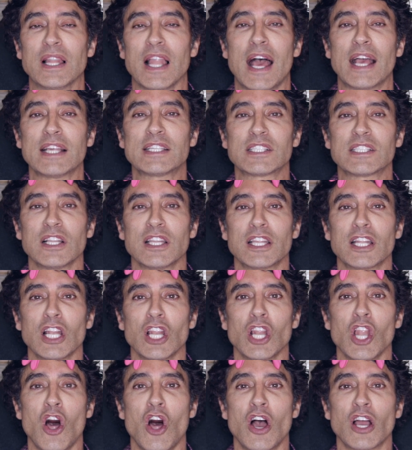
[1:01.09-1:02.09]
lasts a
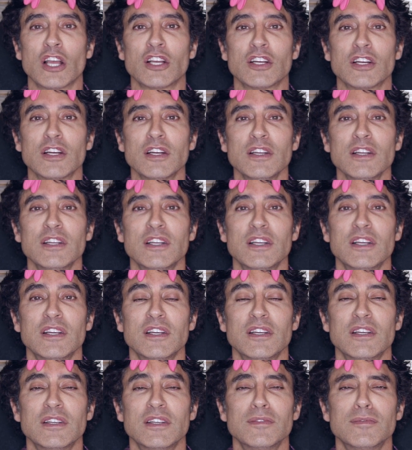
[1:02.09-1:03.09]
little longer. And go
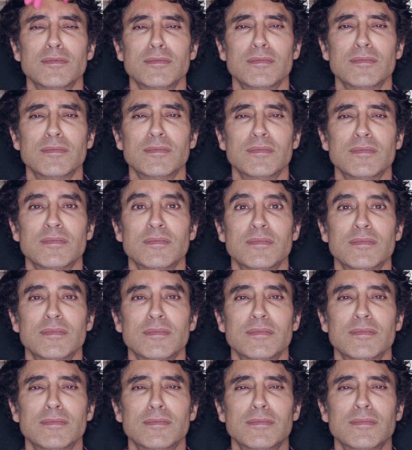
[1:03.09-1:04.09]
in front of me. Good.
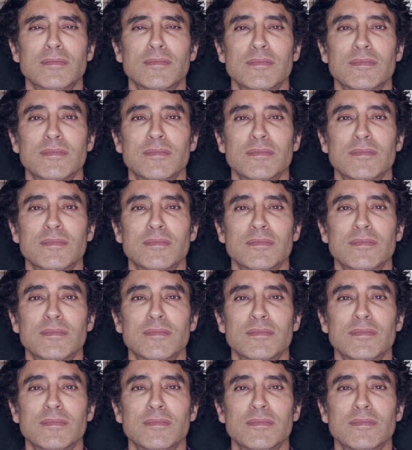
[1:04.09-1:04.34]
And